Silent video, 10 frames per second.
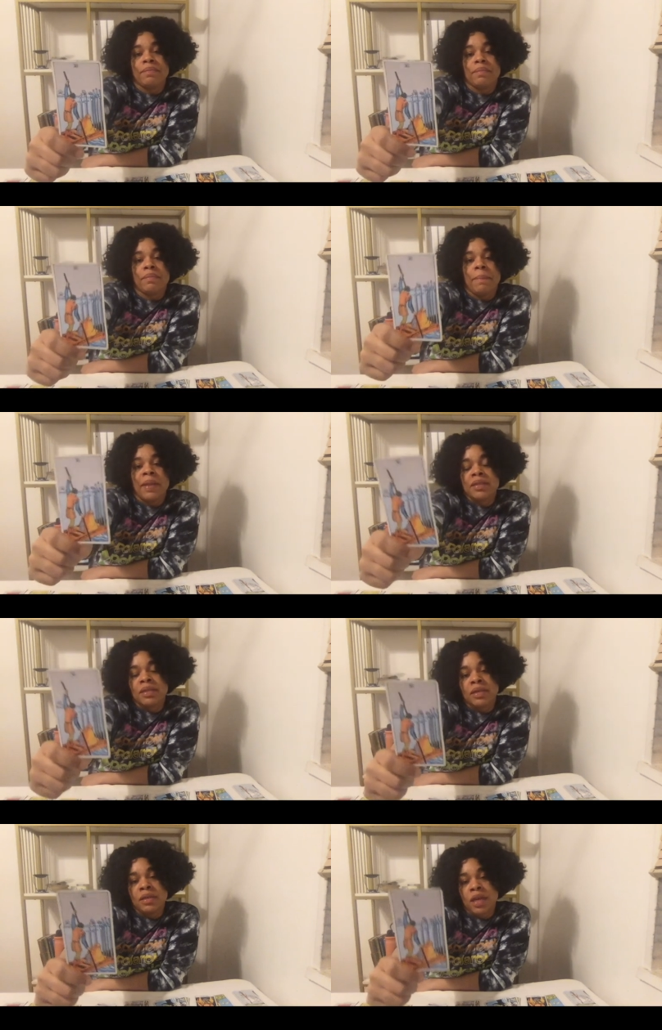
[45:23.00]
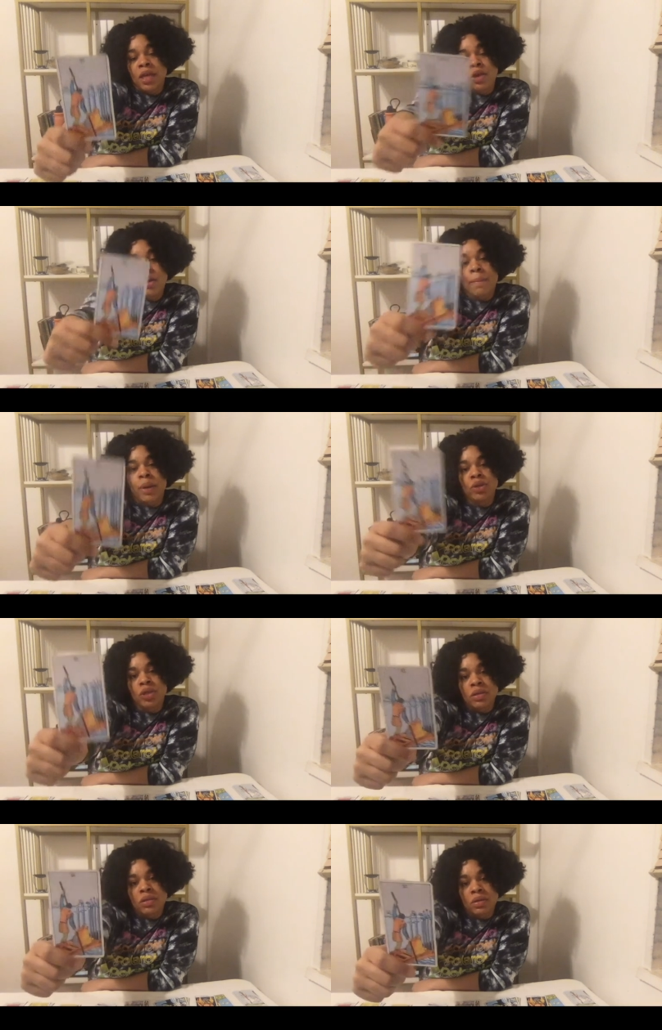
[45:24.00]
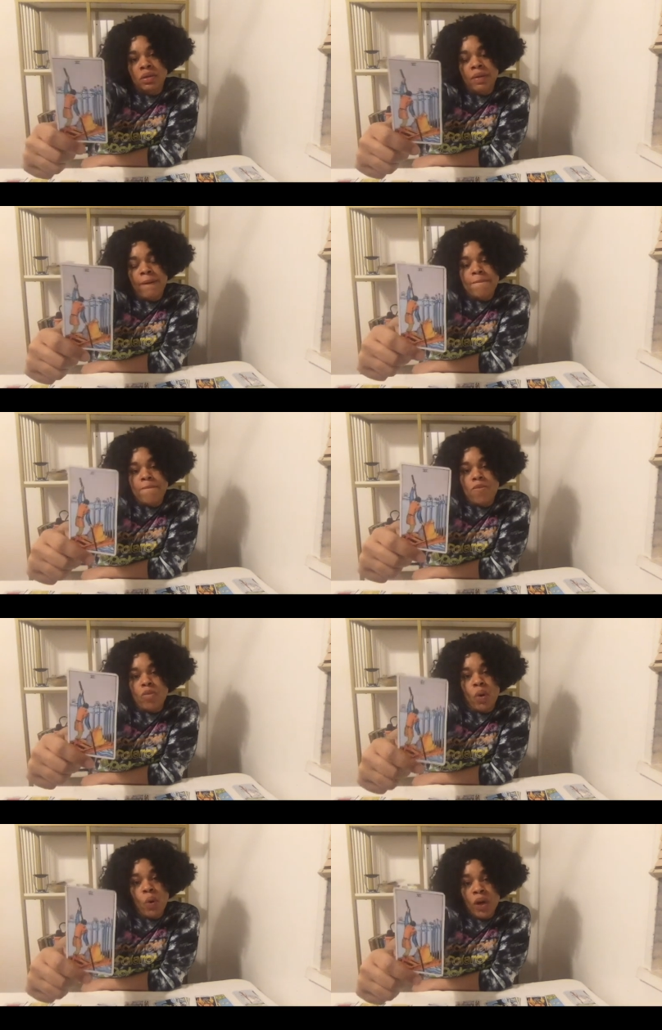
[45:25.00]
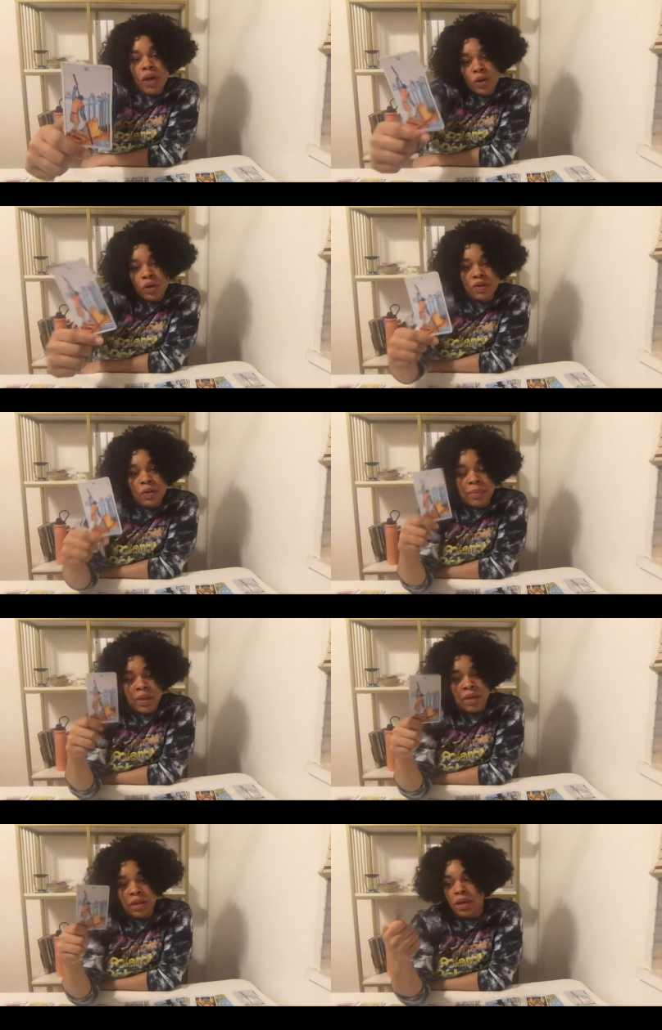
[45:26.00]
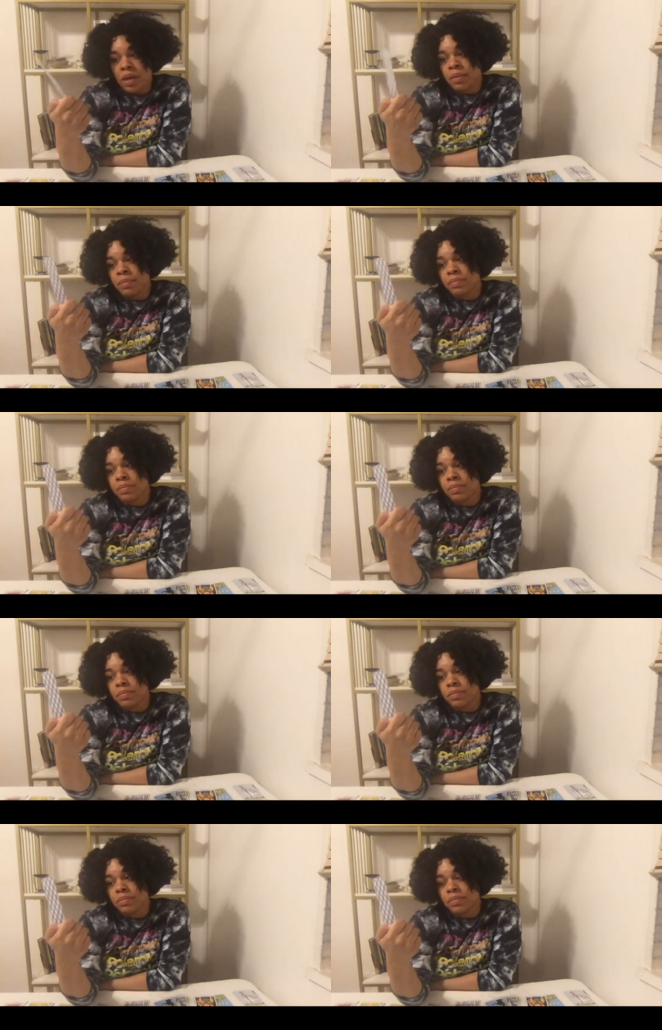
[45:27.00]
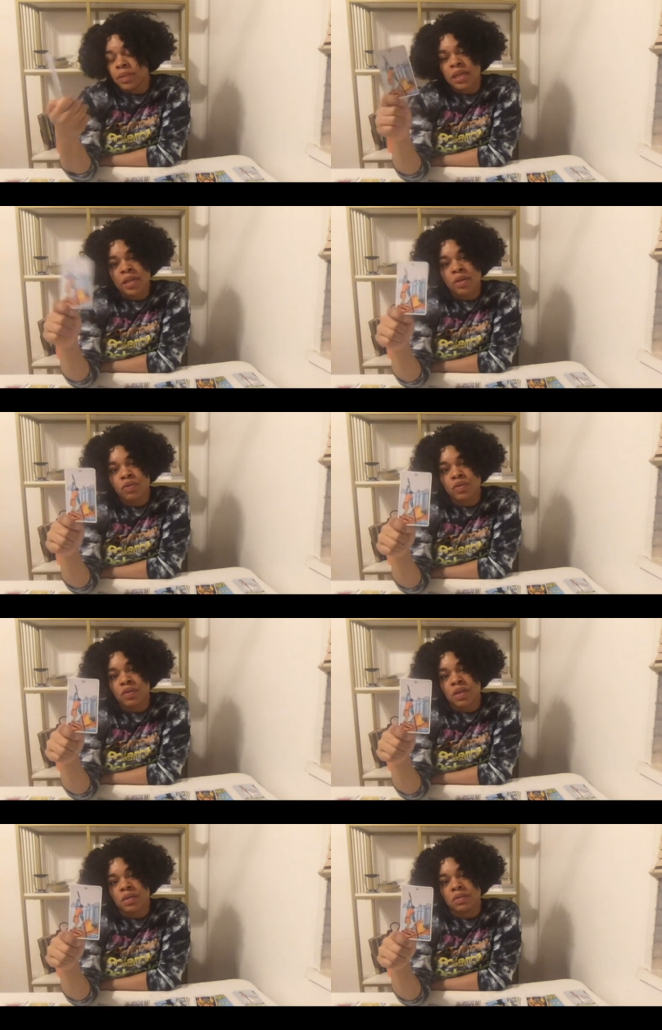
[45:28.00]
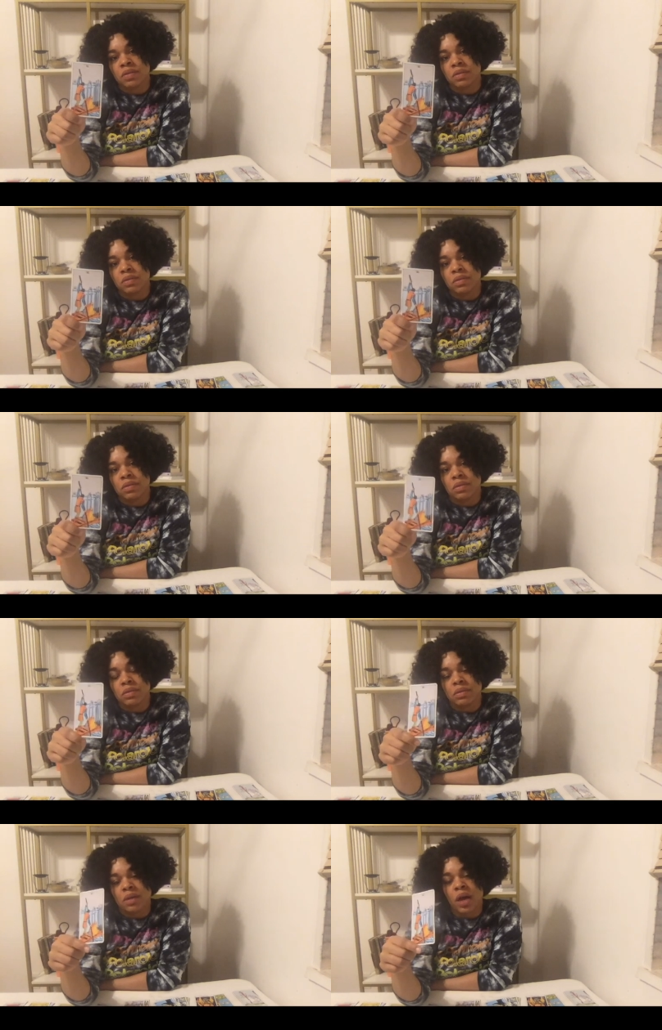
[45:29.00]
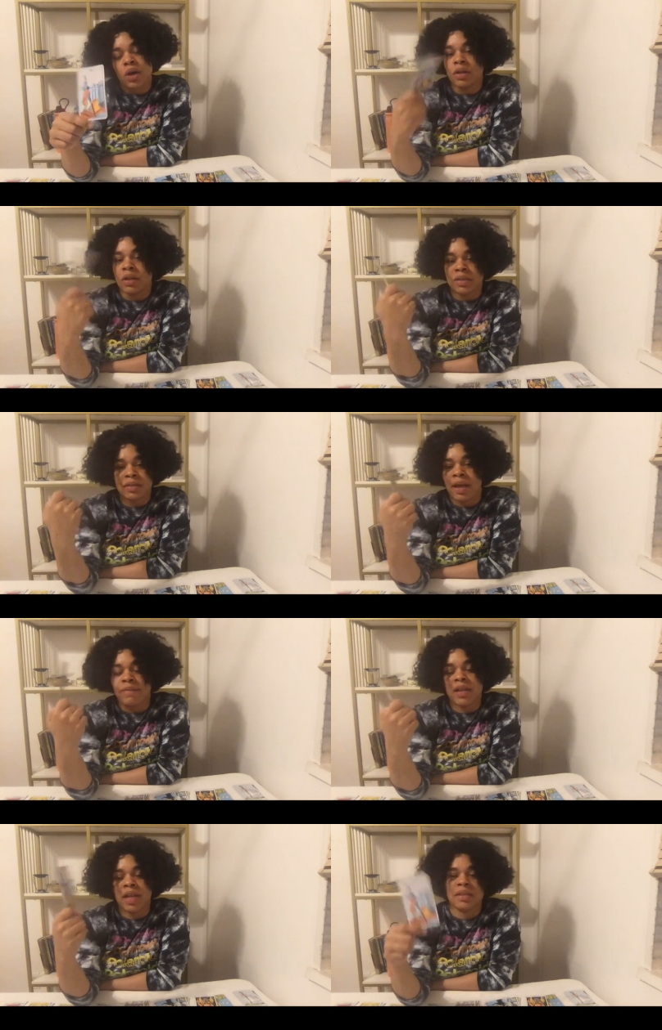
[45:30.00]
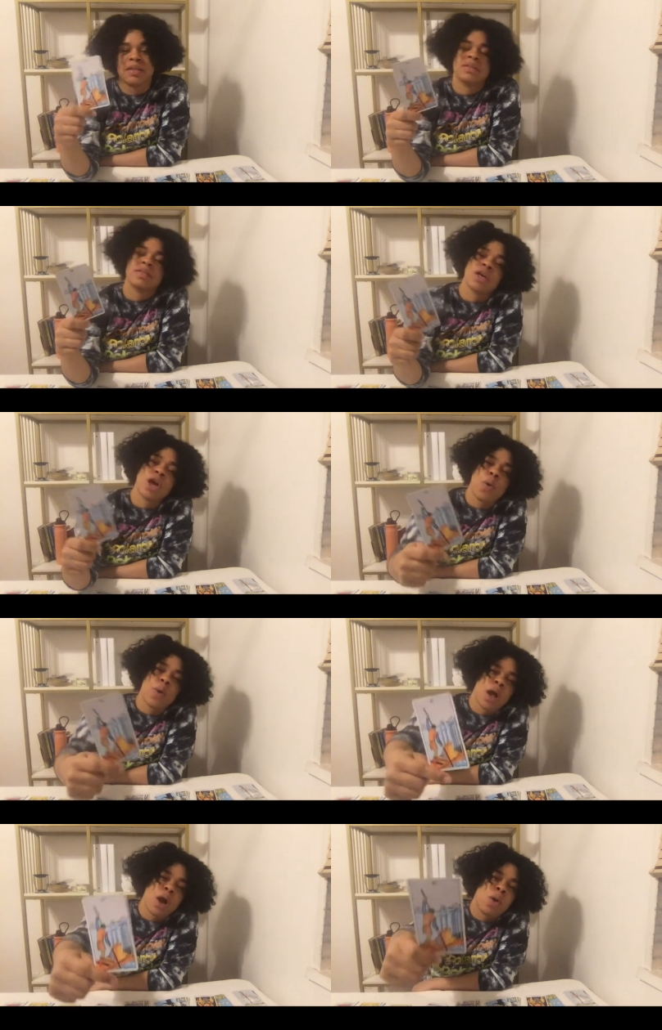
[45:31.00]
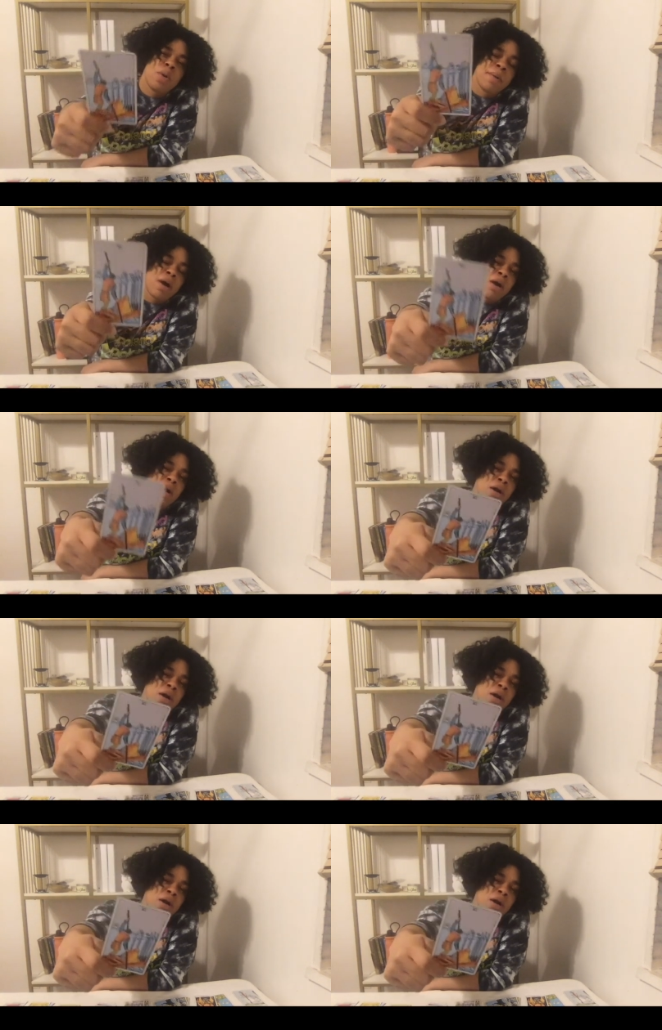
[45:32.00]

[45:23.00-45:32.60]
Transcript: mentally in your emotions, or it could also be in a literal sense. I feel like this is the going home card.